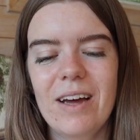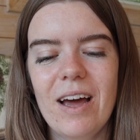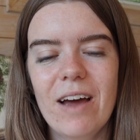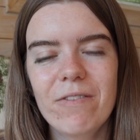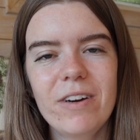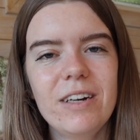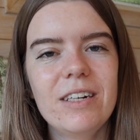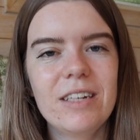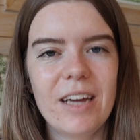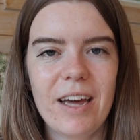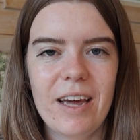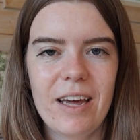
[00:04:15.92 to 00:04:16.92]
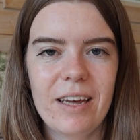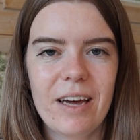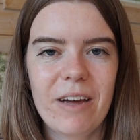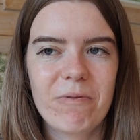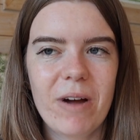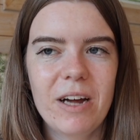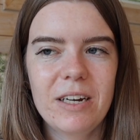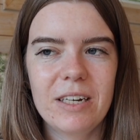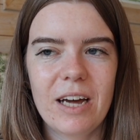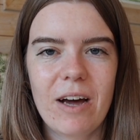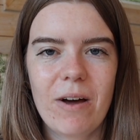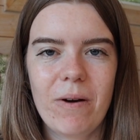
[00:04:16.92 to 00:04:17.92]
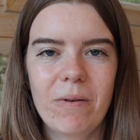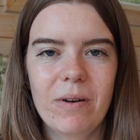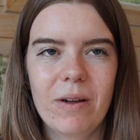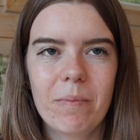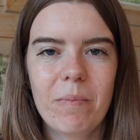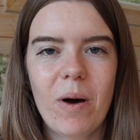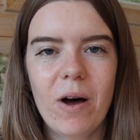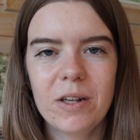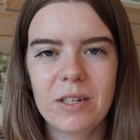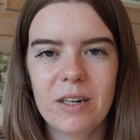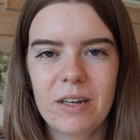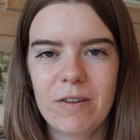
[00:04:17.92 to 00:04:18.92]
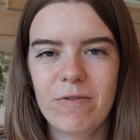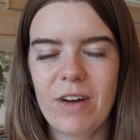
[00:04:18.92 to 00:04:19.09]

Every day I write down positive